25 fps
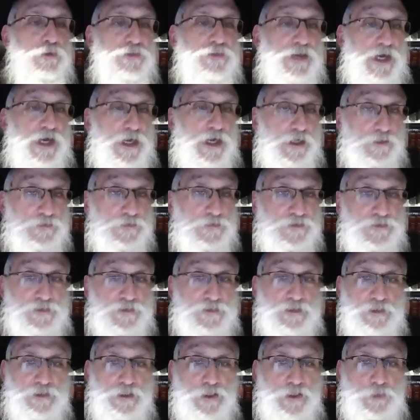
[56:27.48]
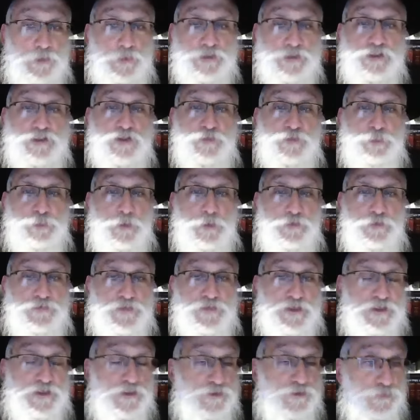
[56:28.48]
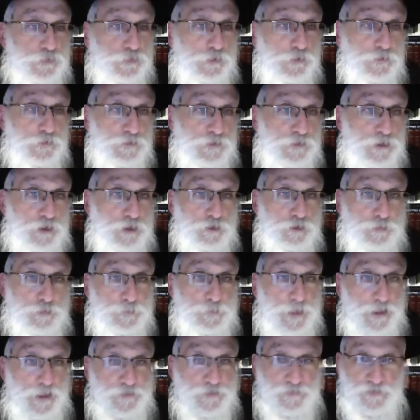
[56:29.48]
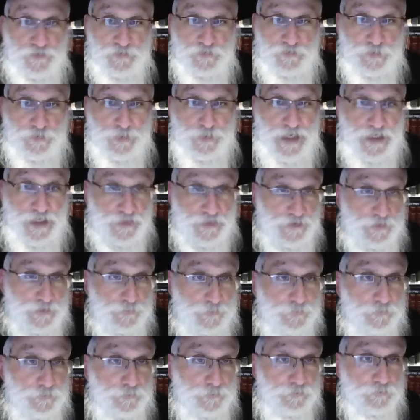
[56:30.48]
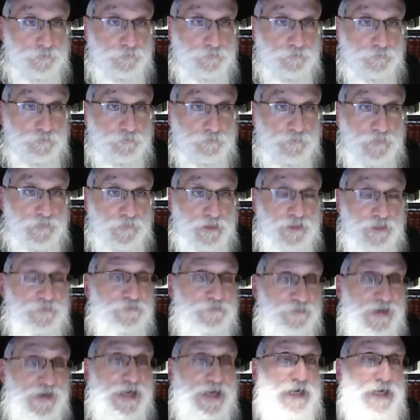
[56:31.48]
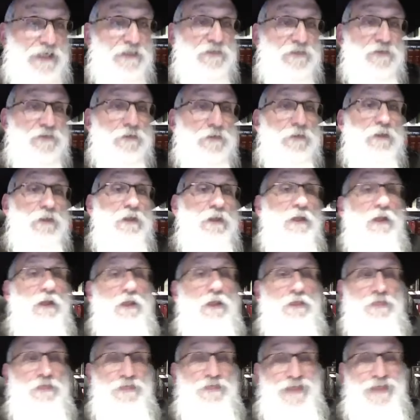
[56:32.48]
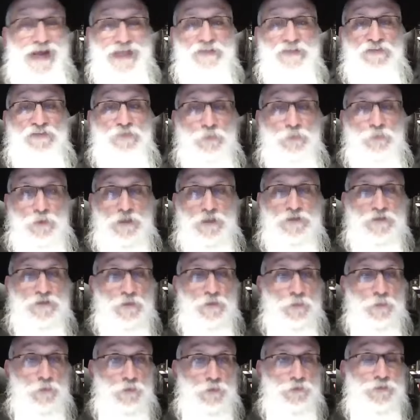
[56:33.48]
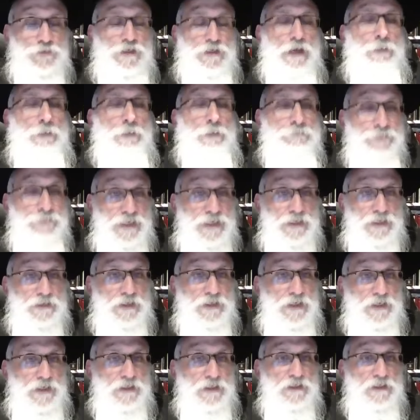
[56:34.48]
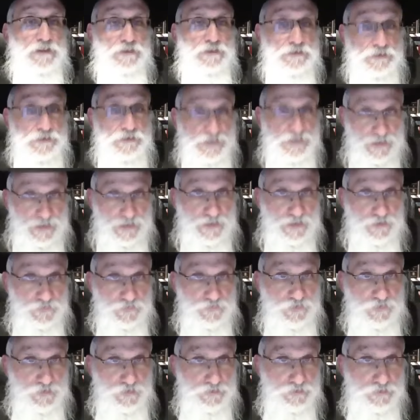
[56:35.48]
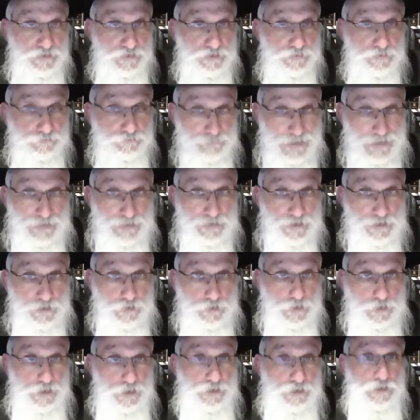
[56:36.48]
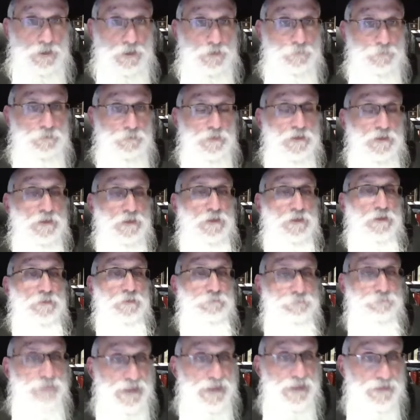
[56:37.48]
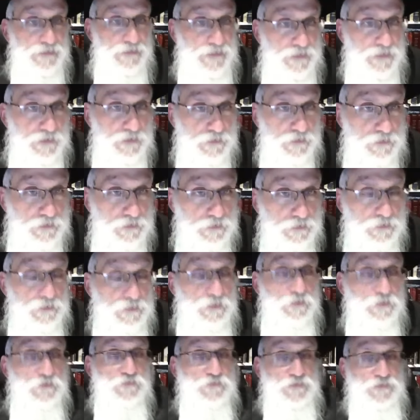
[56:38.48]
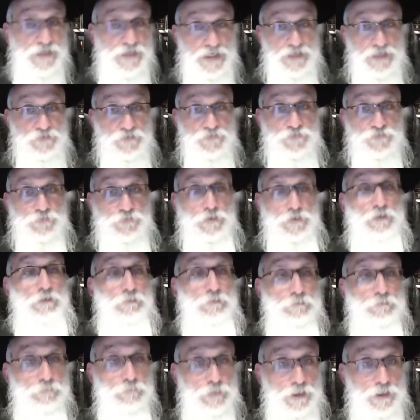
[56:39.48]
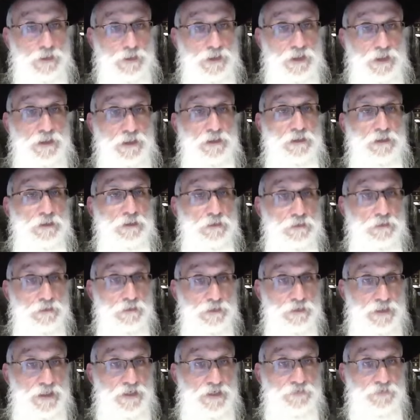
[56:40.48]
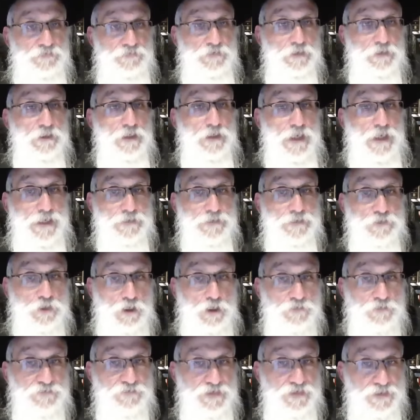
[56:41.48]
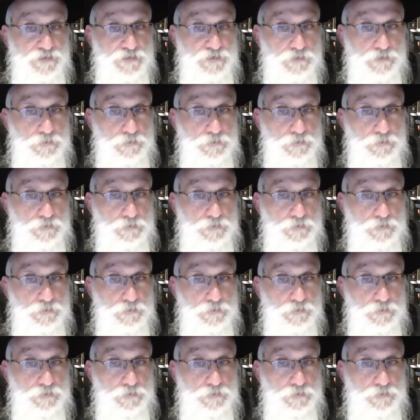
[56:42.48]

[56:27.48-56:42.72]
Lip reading: the heart, which is supposed to control the lower parts of the body. In fact, that's what the word melech, king, melech ha'olam, melech stands for, mayach, lev, and kaved.